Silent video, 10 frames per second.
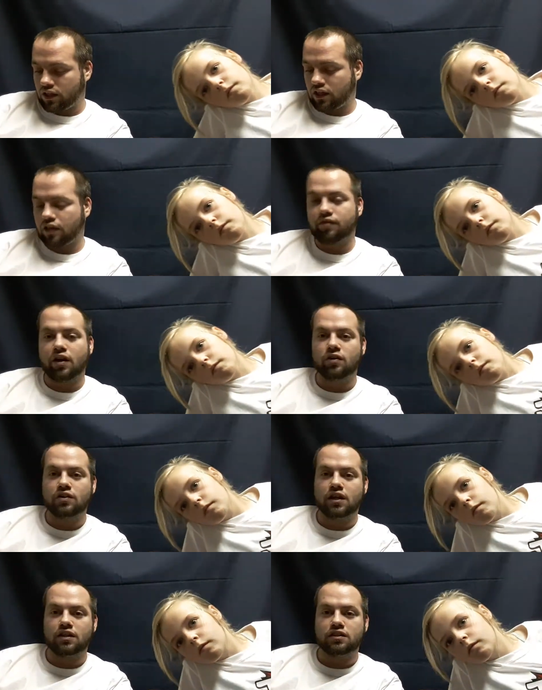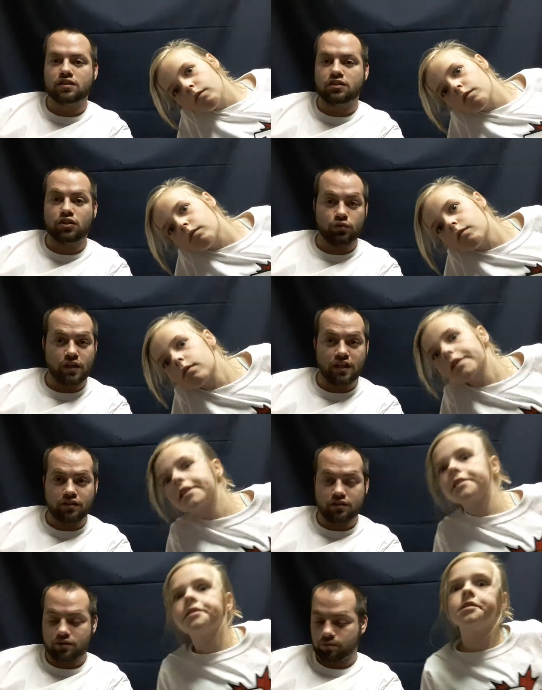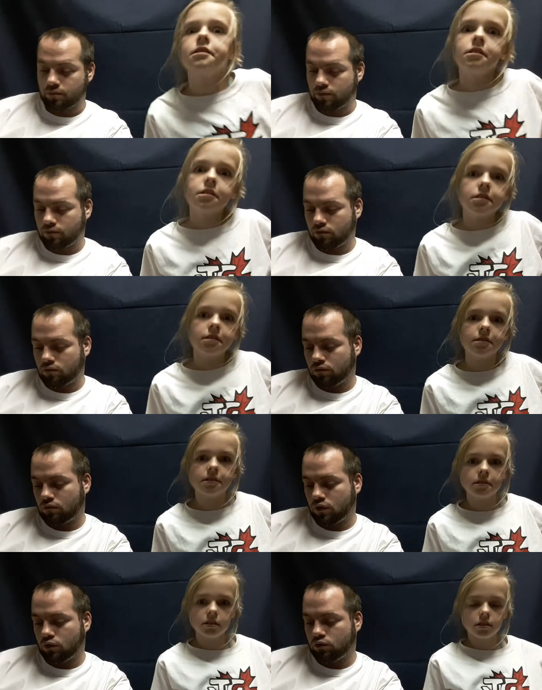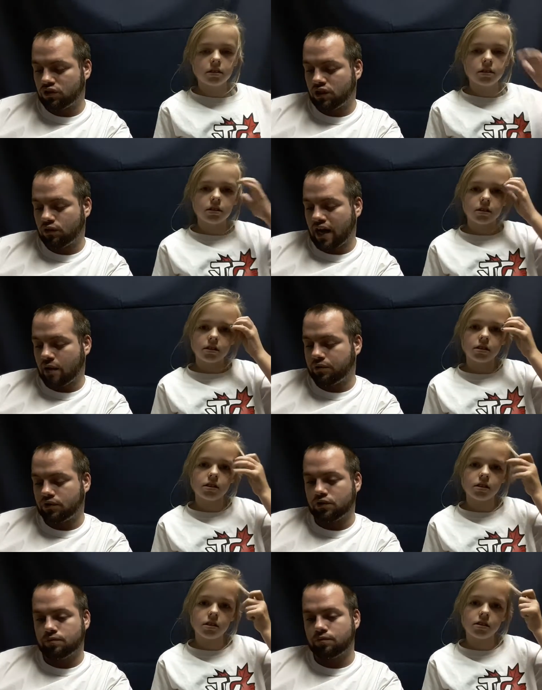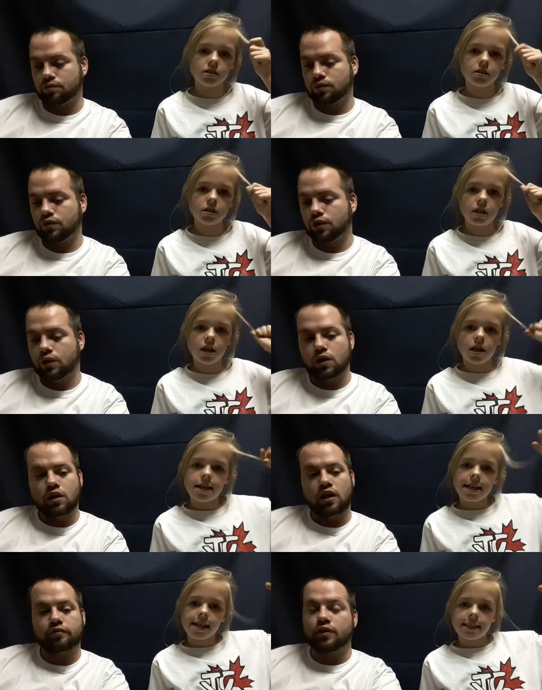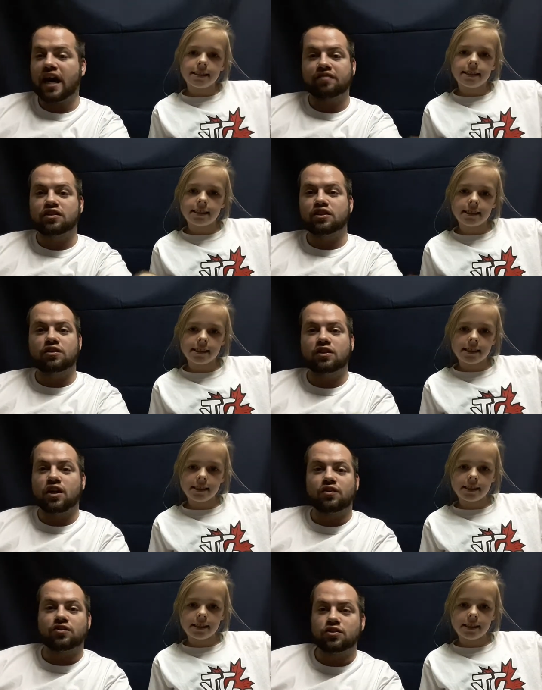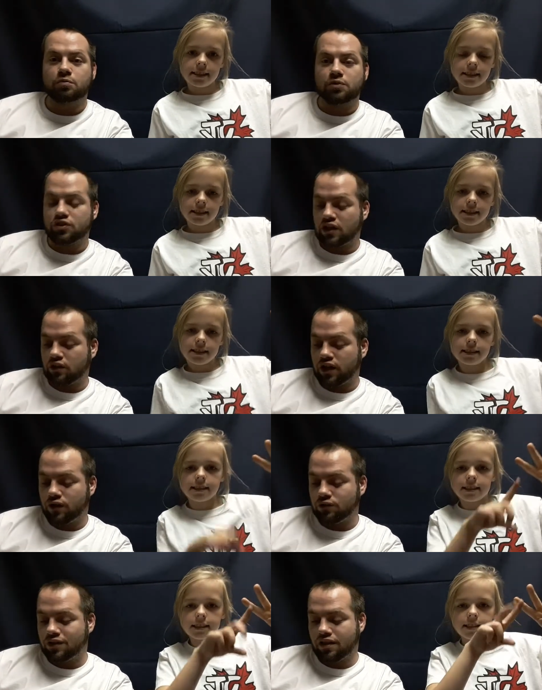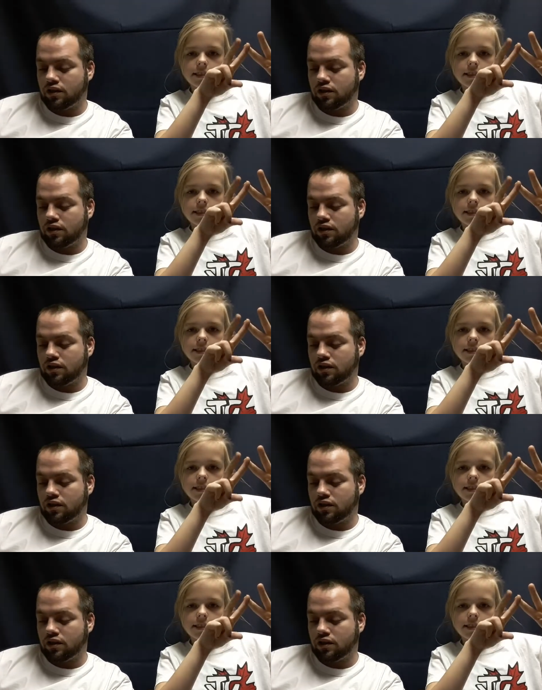Speaker 1: give out in two weeks, we'll see what happens. If we have to do another super shoutout,